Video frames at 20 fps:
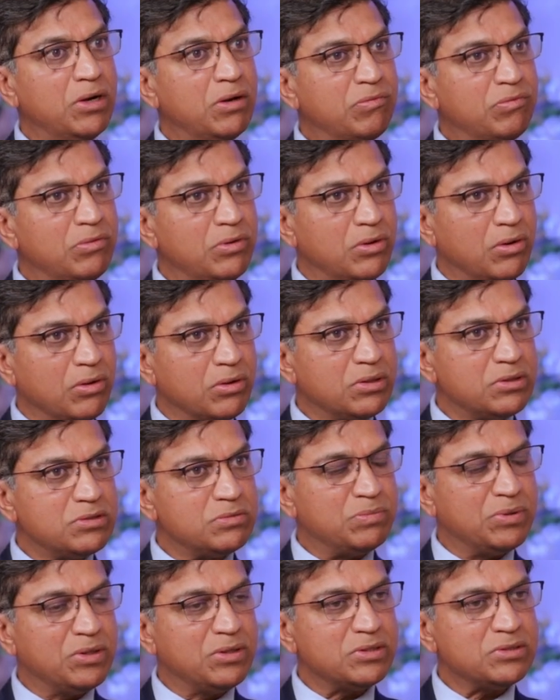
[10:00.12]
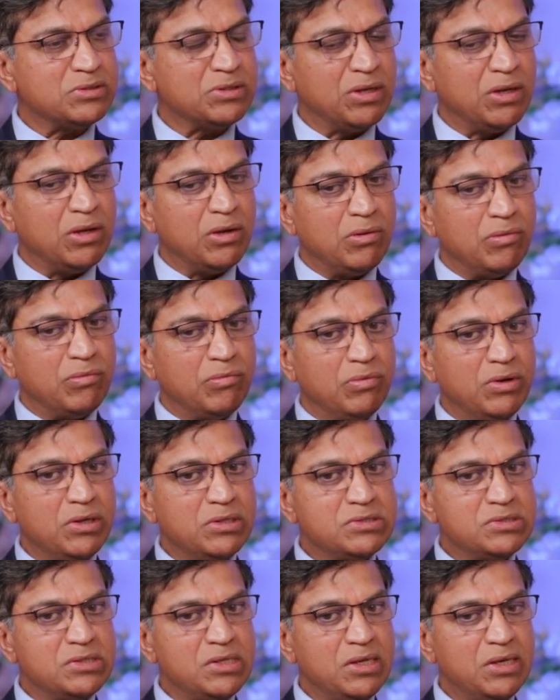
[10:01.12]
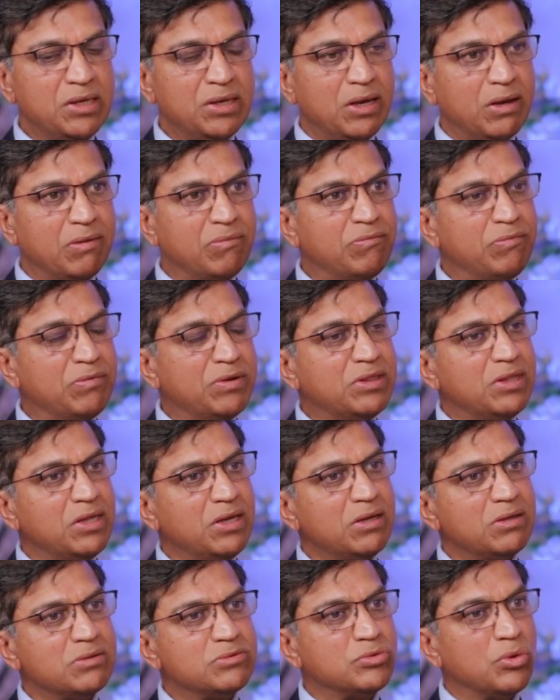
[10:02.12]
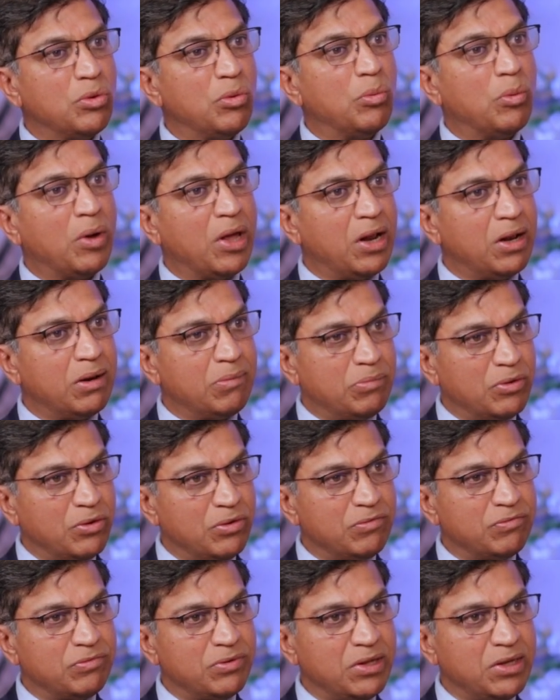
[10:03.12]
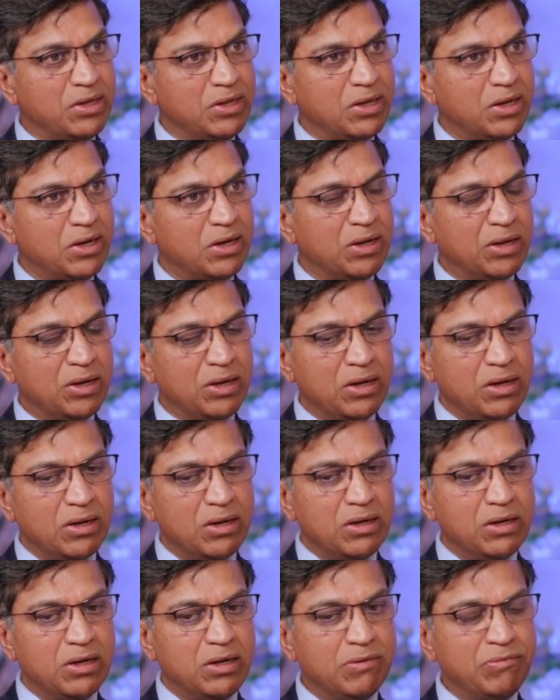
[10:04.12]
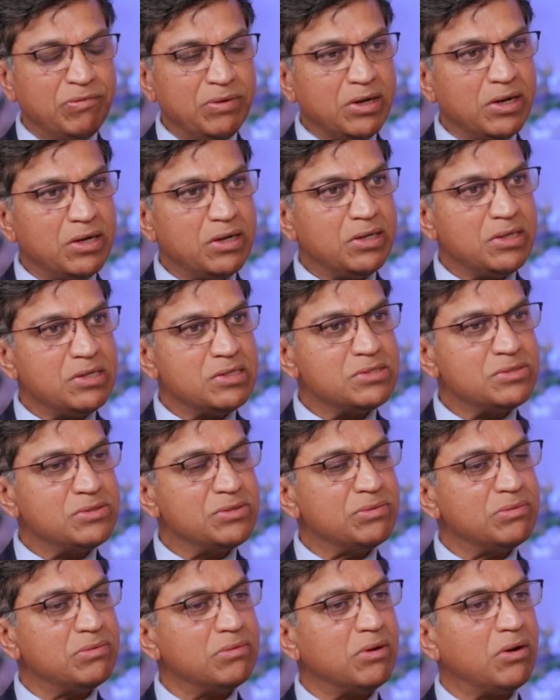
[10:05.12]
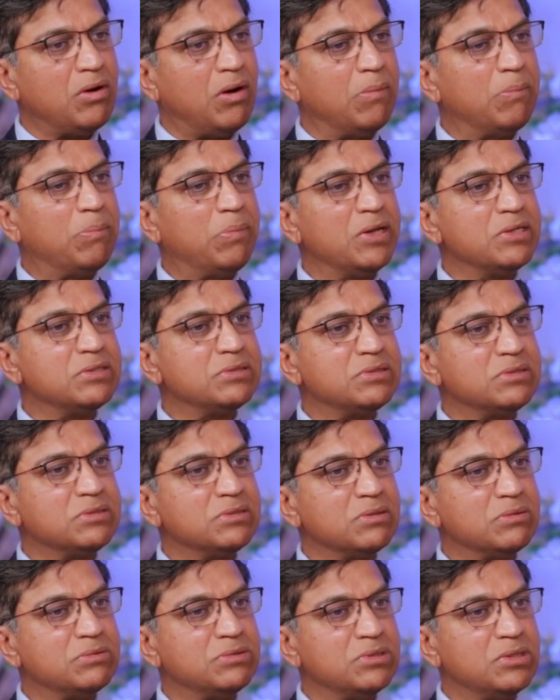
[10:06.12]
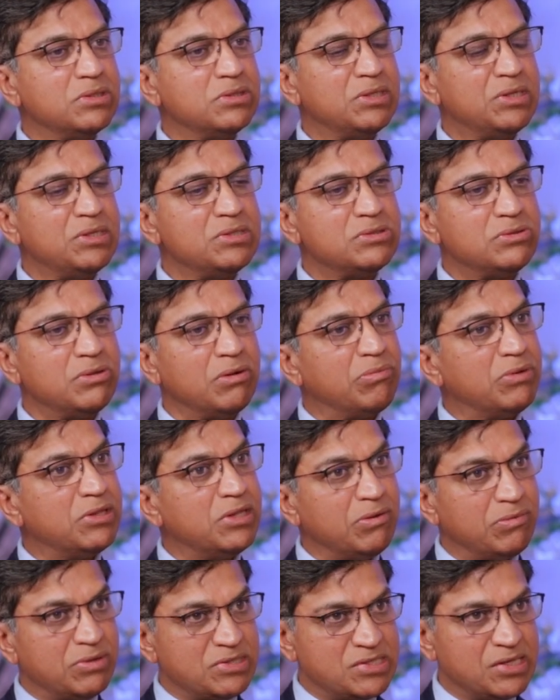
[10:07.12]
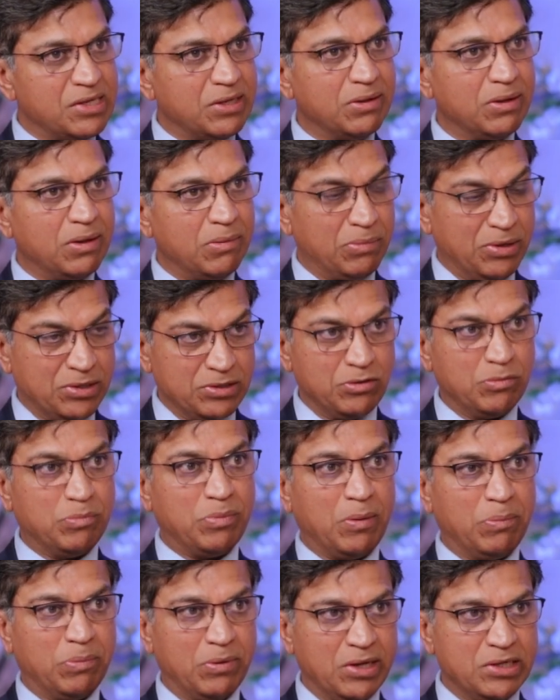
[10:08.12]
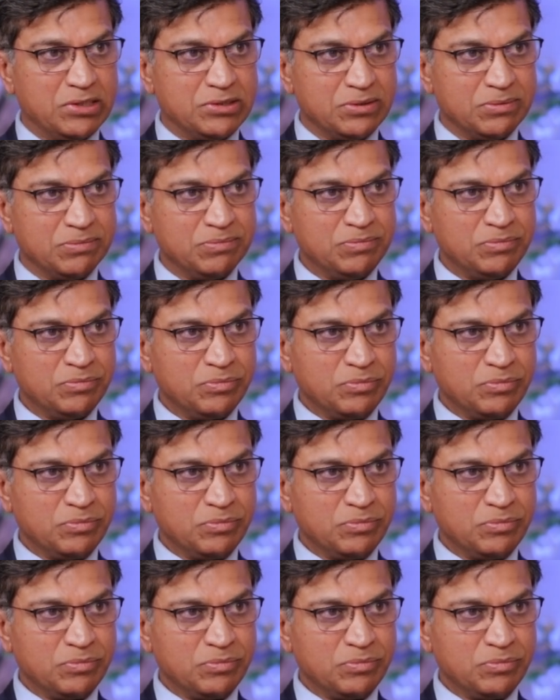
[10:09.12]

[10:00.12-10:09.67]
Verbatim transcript: wonderful doctors because we see everything so well, beautifully here. Difficulties to complex surgeries to everything we see because of population